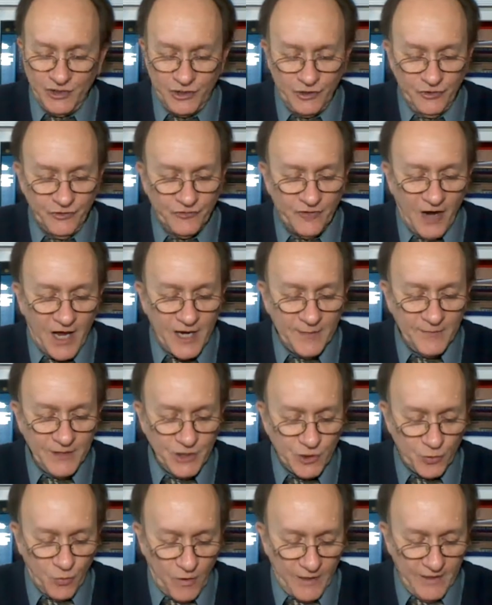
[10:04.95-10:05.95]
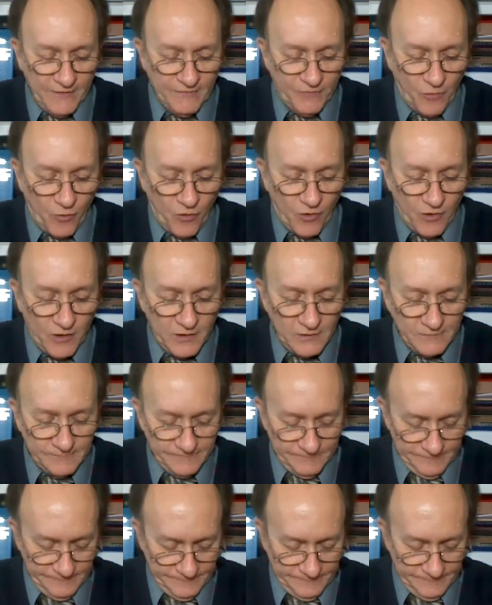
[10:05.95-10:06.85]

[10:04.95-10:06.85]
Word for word: in Deuteronomy twenty-four,